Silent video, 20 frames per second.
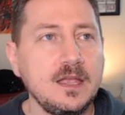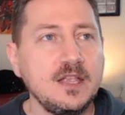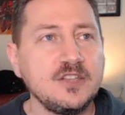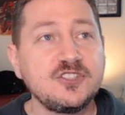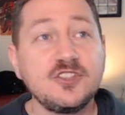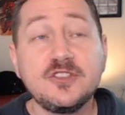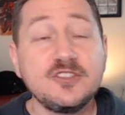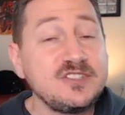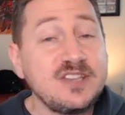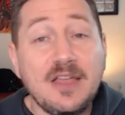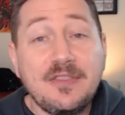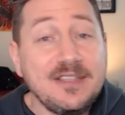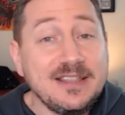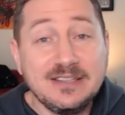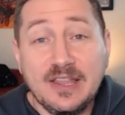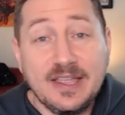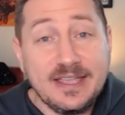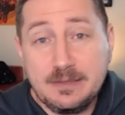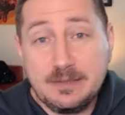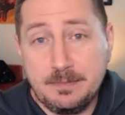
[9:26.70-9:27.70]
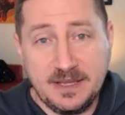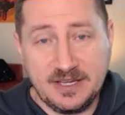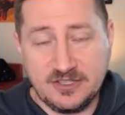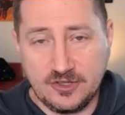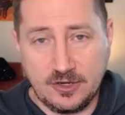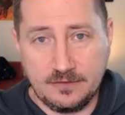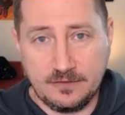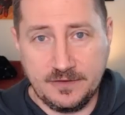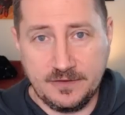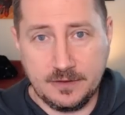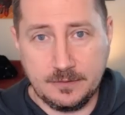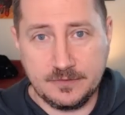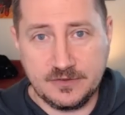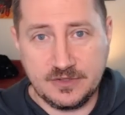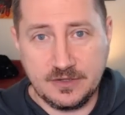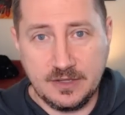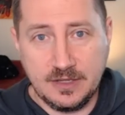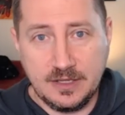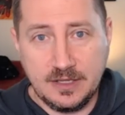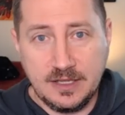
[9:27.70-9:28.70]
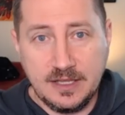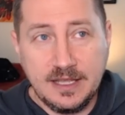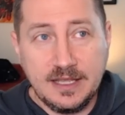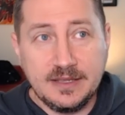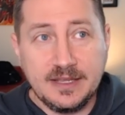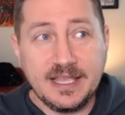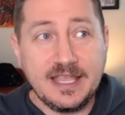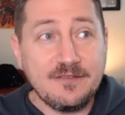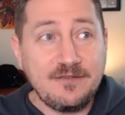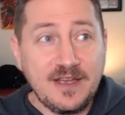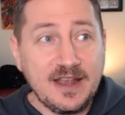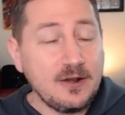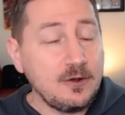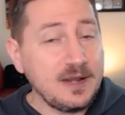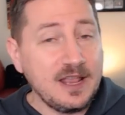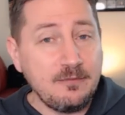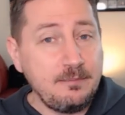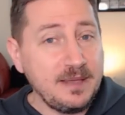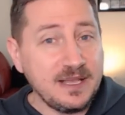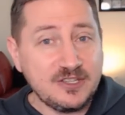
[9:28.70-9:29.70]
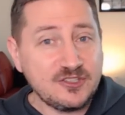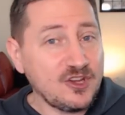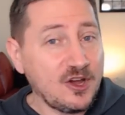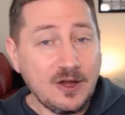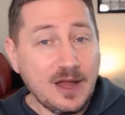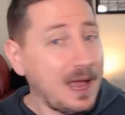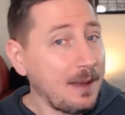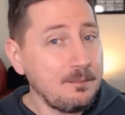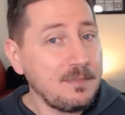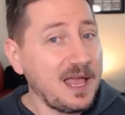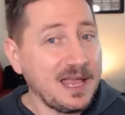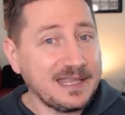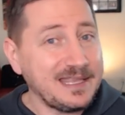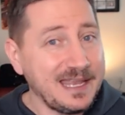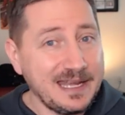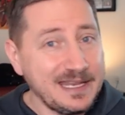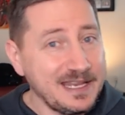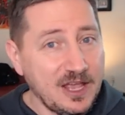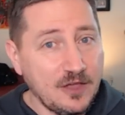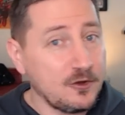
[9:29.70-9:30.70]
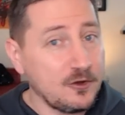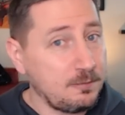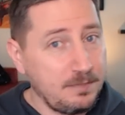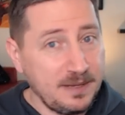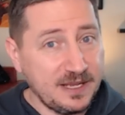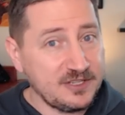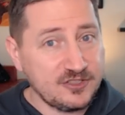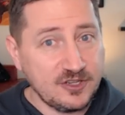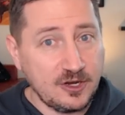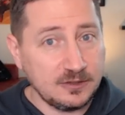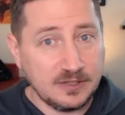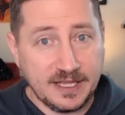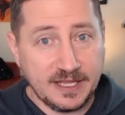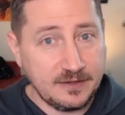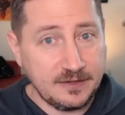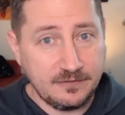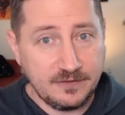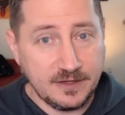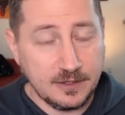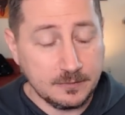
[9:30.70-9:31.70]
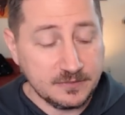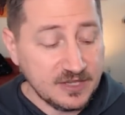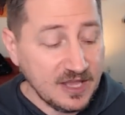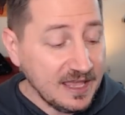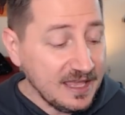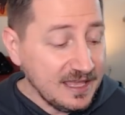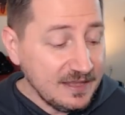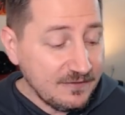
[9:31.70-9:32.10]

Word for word: So there's nothing like Pixar films. Like if I don't have Pixar, I'm not getting other Pixar like films.